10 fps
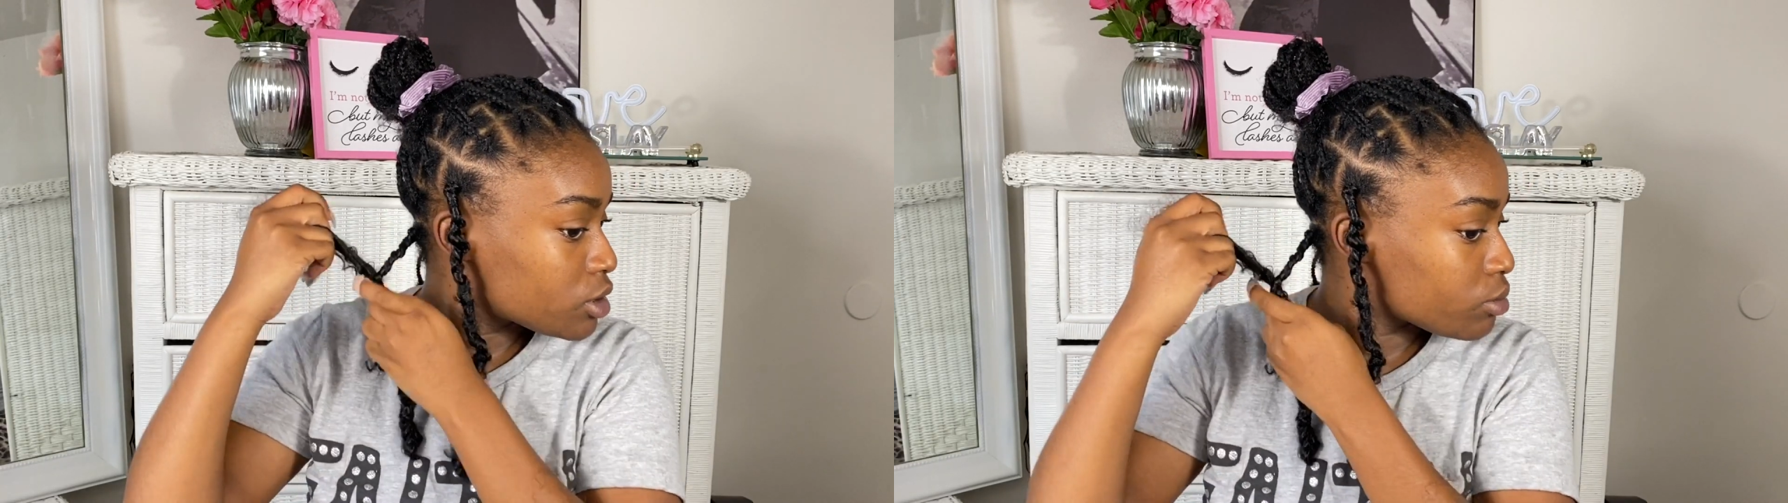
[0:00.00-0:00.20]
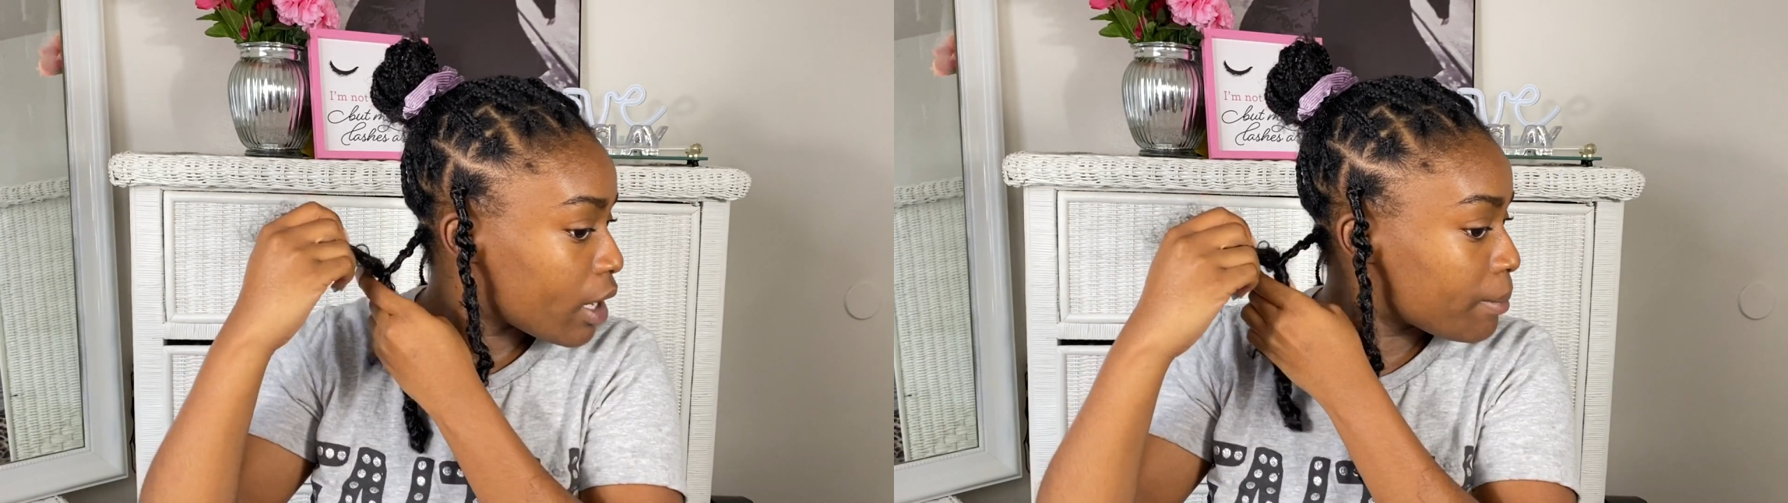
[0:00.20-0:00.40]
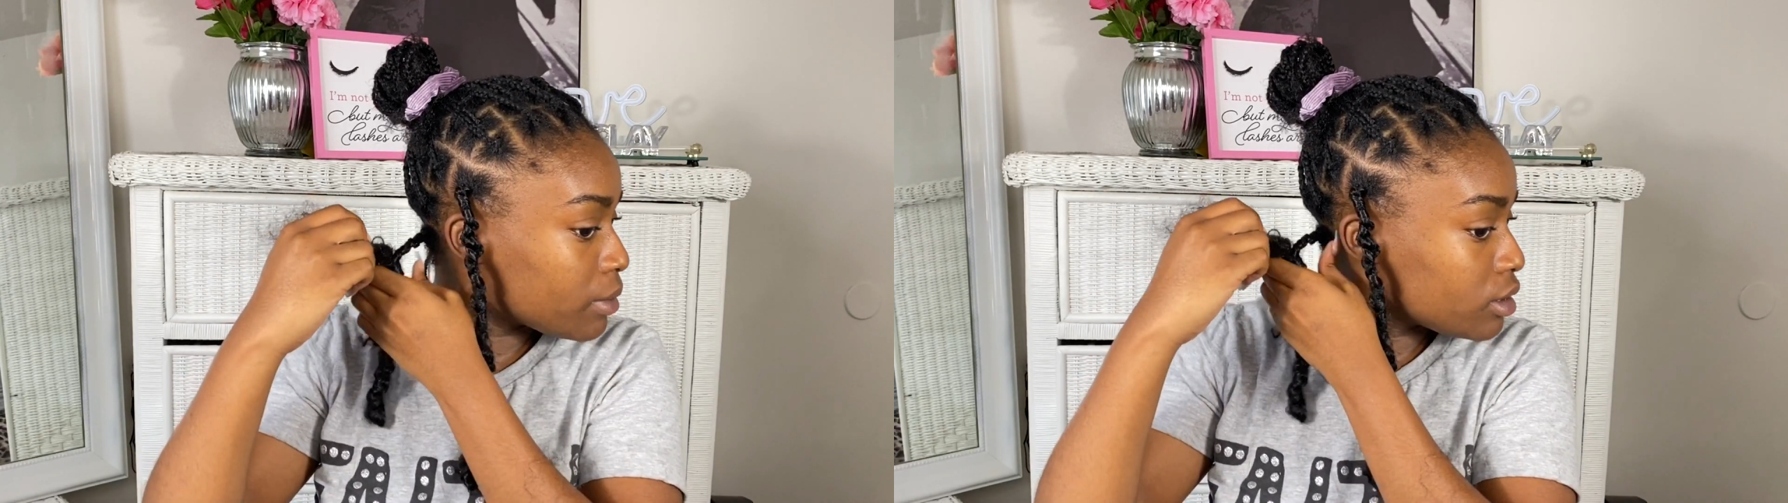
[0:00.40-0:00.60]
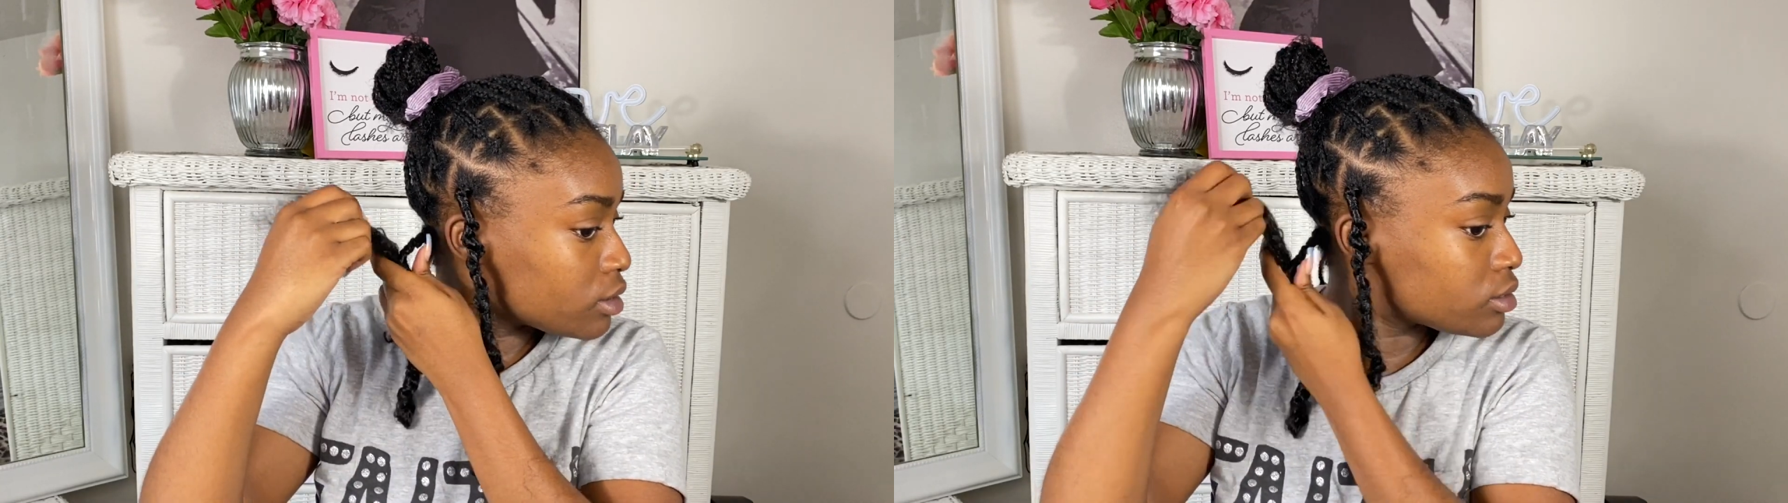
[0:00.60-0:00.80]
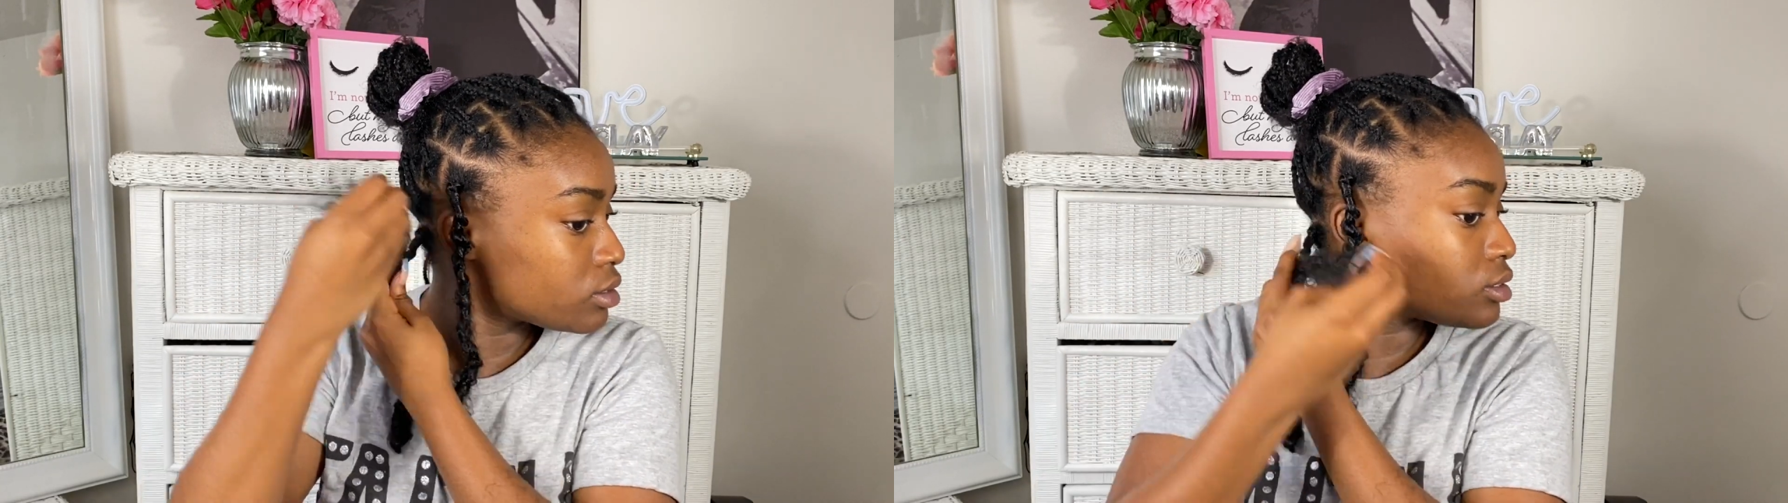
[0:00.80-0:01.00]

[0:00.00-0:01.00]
just wrapping.